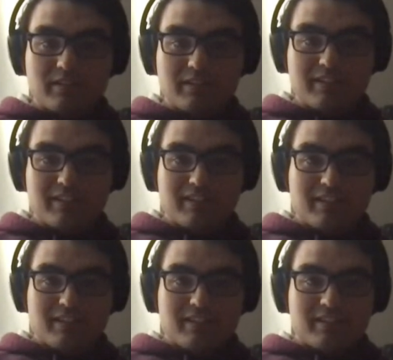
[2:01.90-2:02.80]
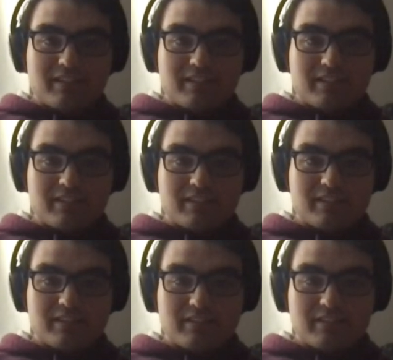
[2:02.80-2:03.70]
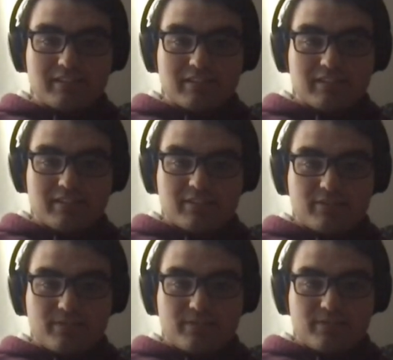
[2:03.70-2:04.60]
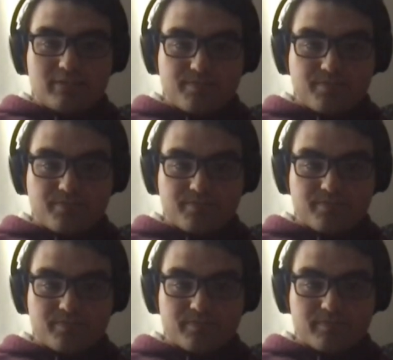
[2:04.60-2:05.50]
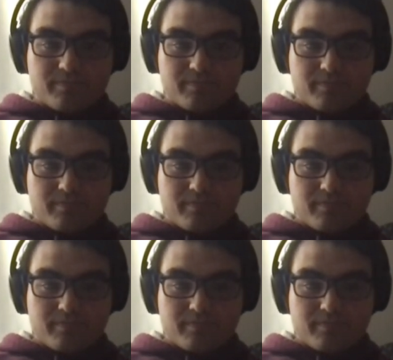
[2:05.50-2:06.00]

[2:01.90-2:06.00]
No words are spoken by the person on screen.